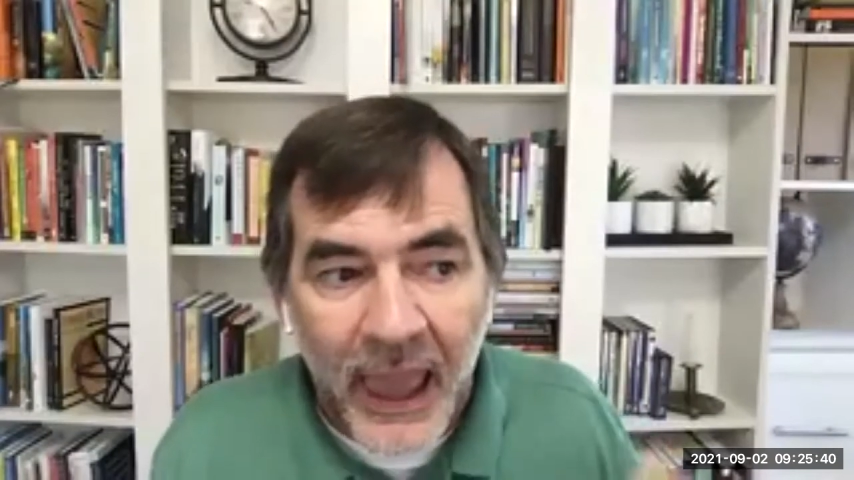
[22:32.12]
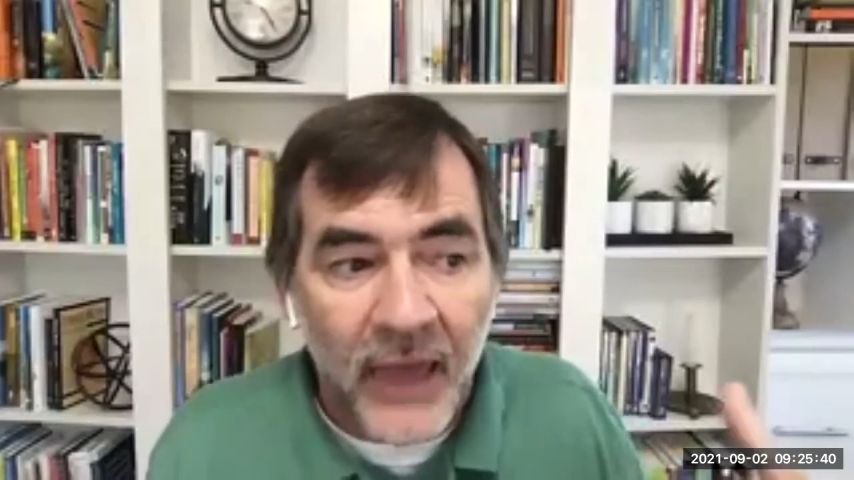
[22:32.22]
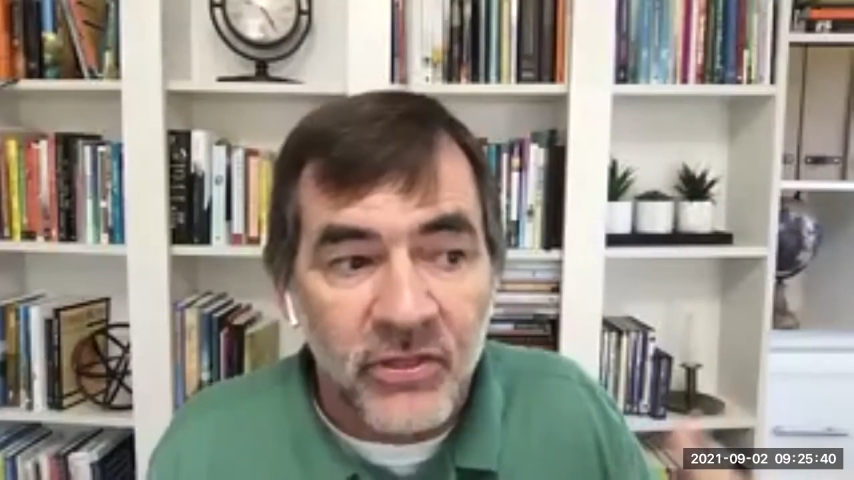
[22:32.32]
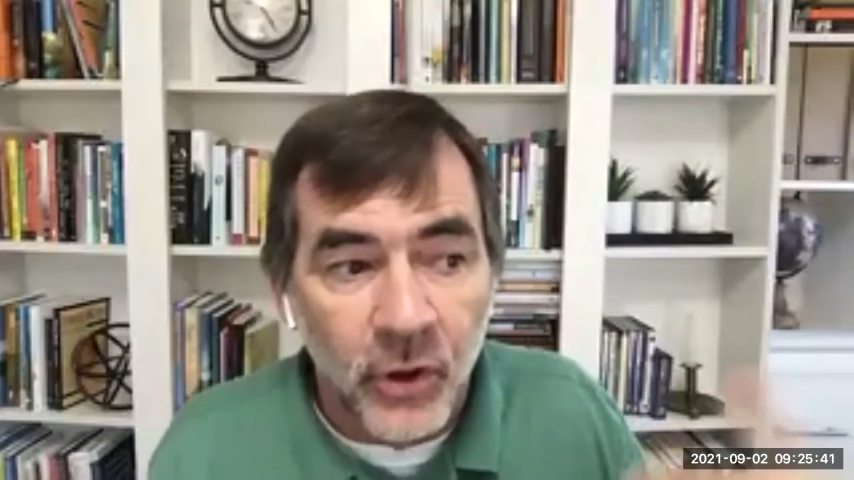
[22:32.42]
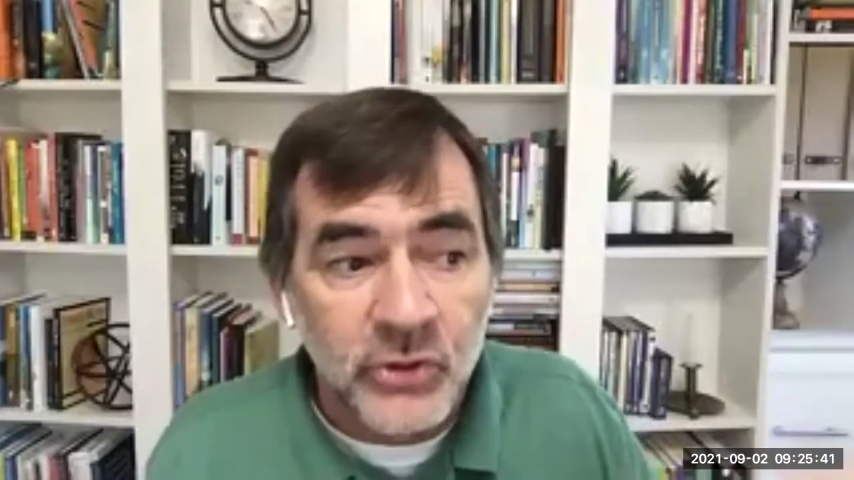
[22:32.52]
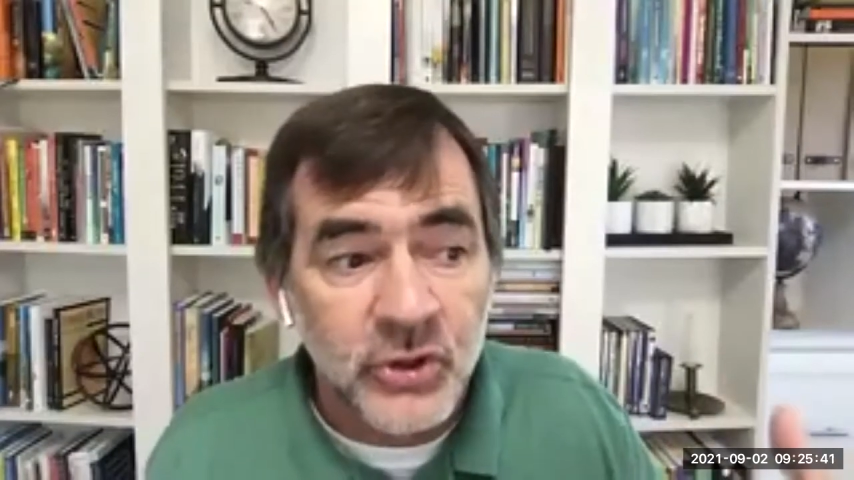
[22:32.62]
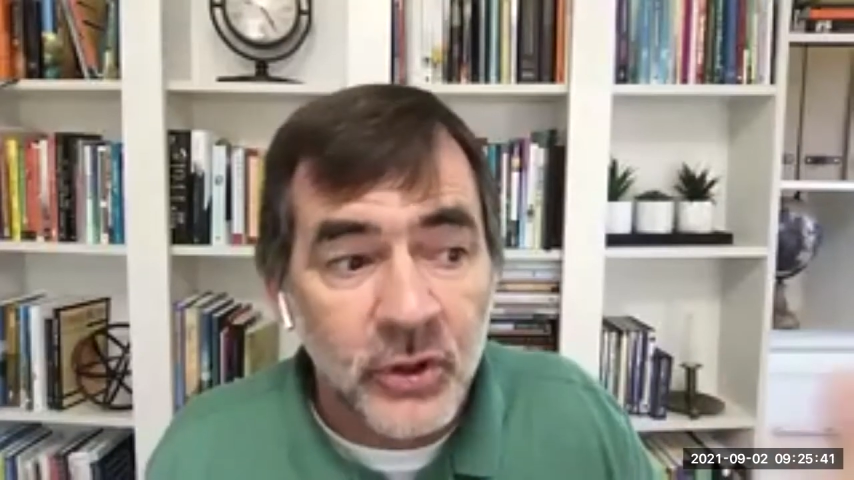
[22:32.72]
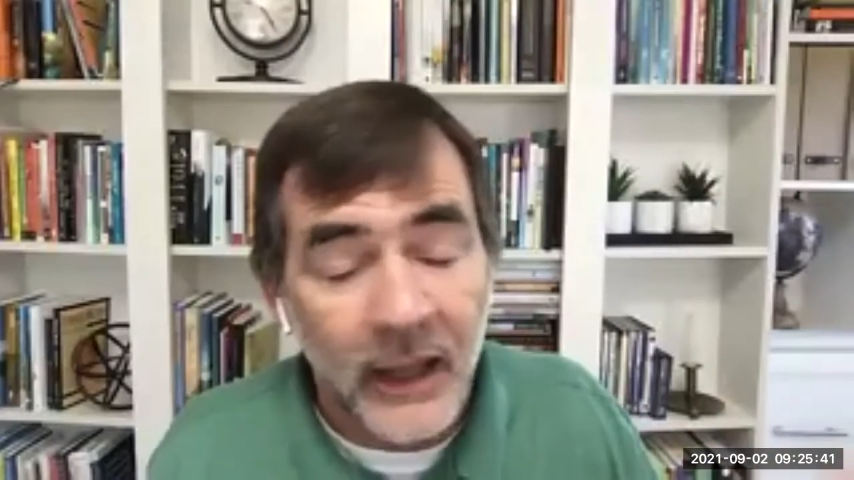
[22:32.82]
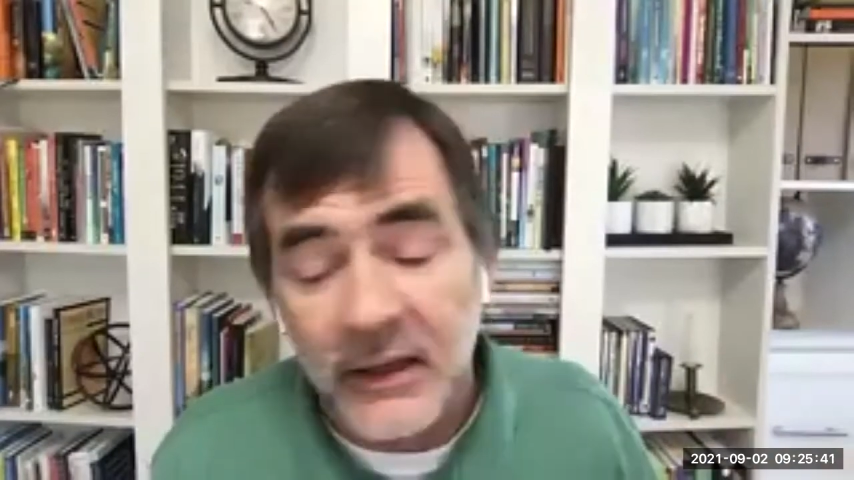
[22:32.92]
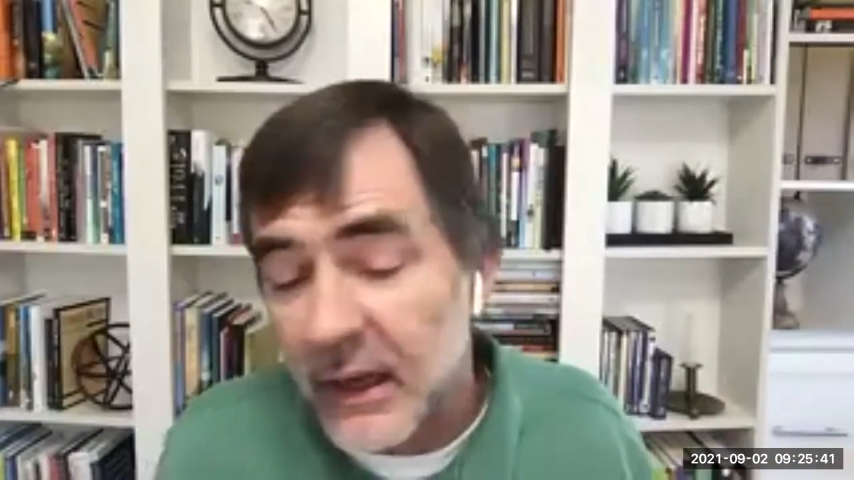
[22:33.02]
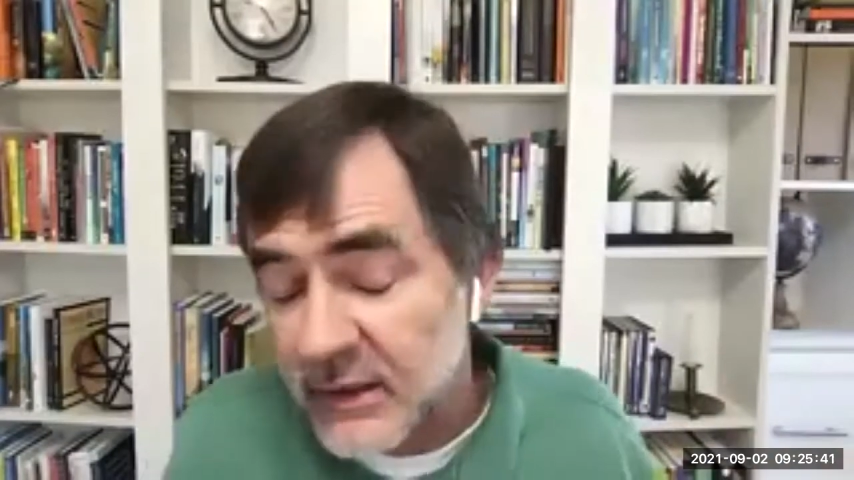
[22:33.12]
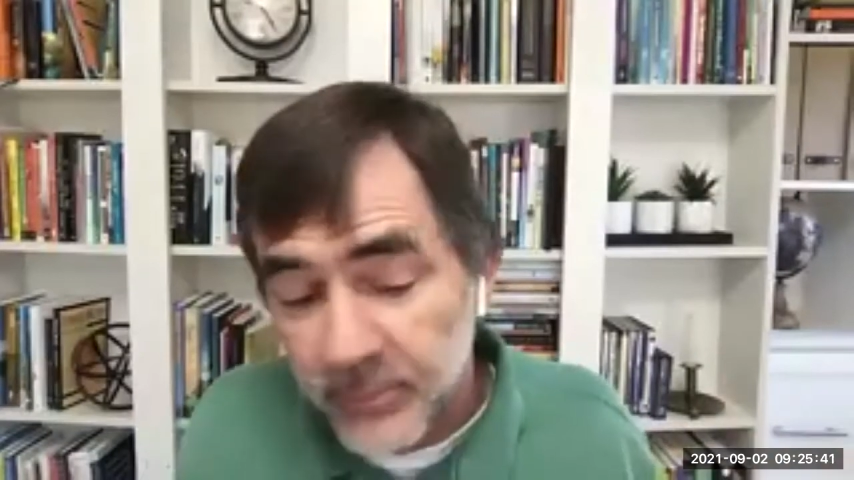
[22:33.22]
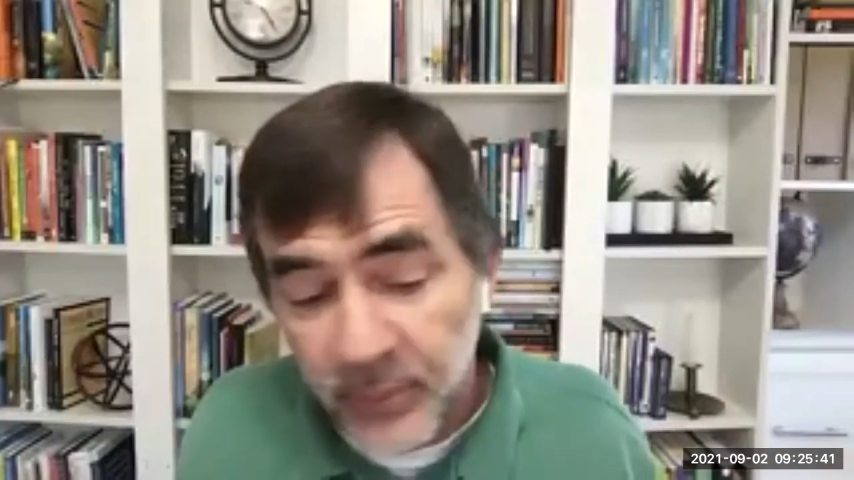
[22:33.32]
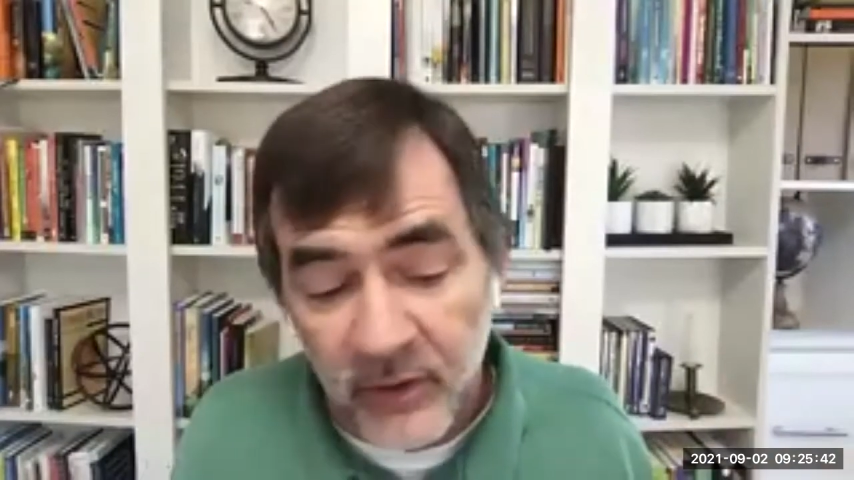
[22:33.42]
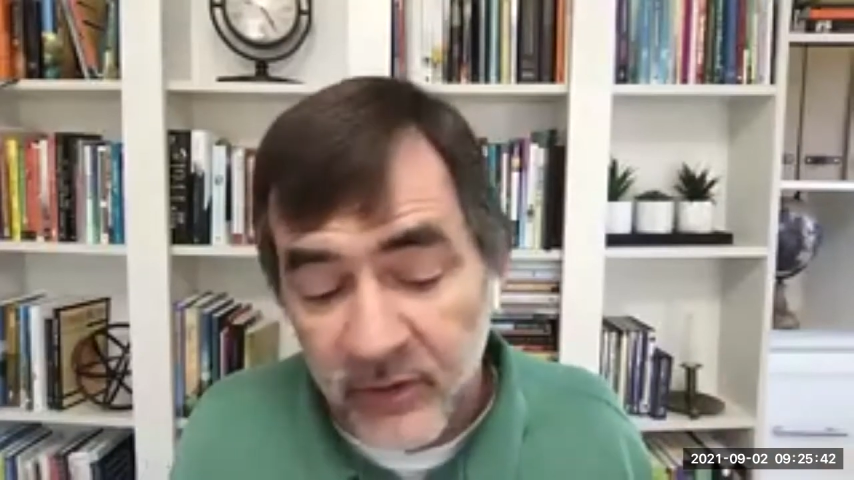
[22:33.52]
And those are not,
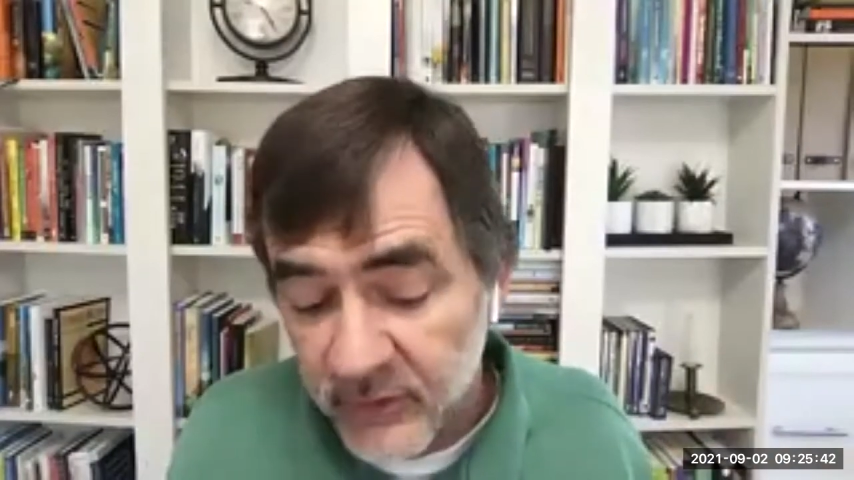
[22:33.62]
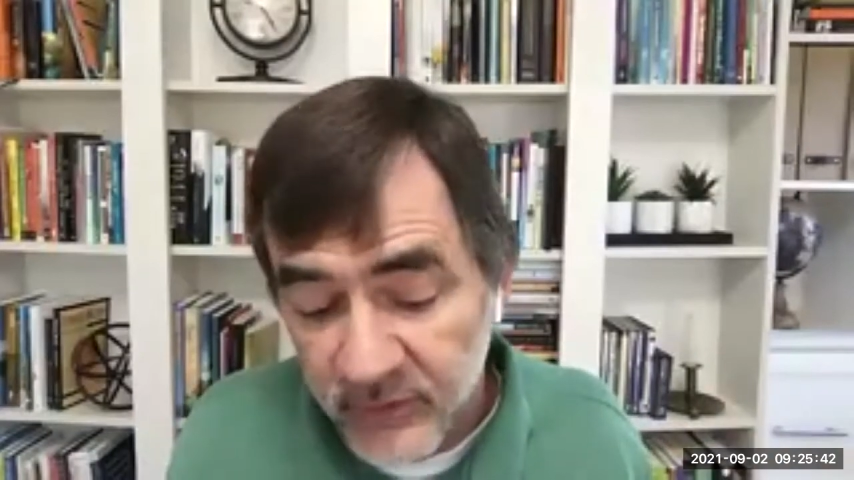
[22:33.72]
and part of